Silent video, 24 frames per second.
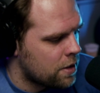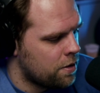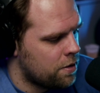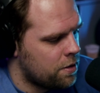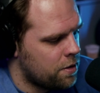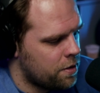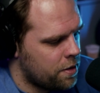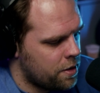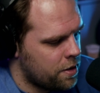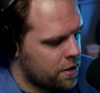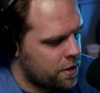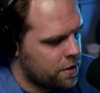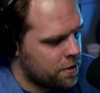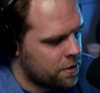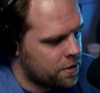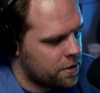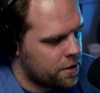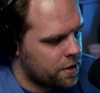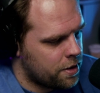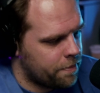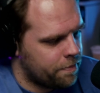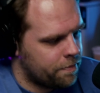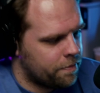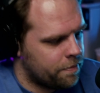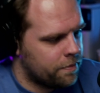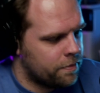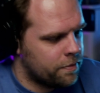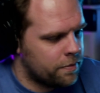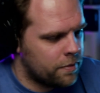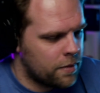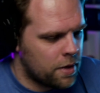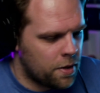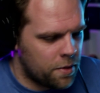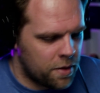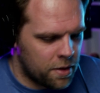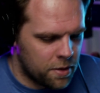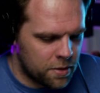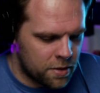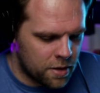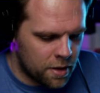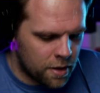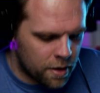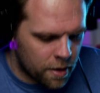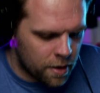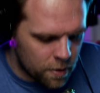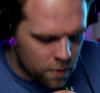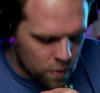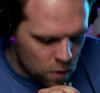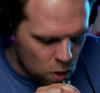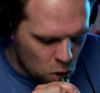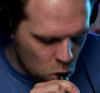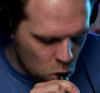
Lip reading: there anything else in there? I don't think there's anything else.